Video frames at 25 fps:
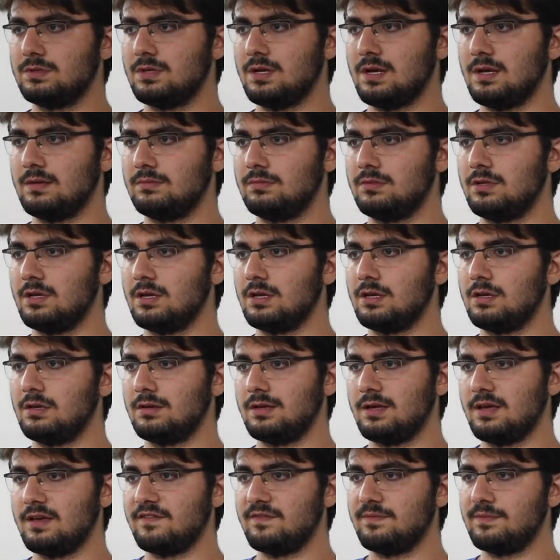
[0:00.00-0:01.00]
that they
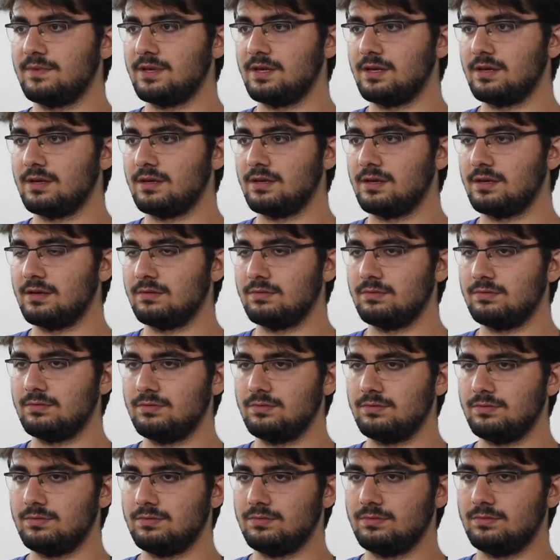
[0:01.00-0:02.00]
gave me
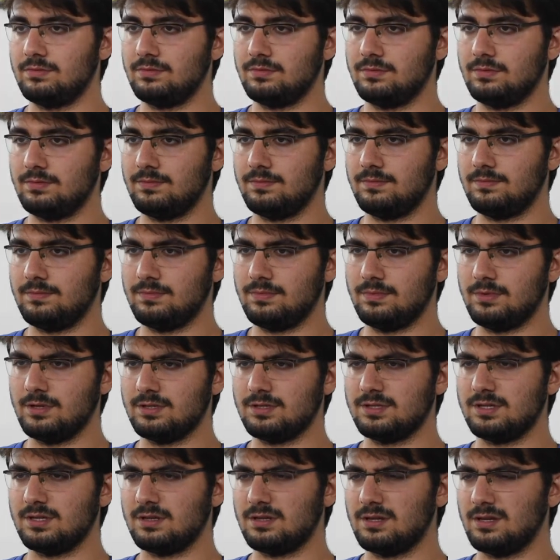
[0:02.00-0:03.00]

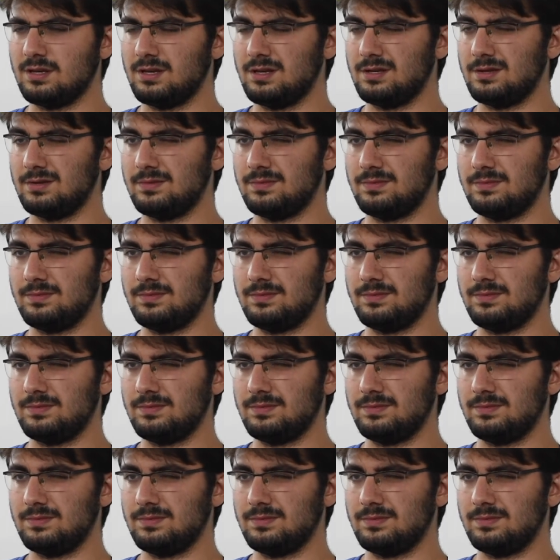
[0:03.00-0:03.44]
basically a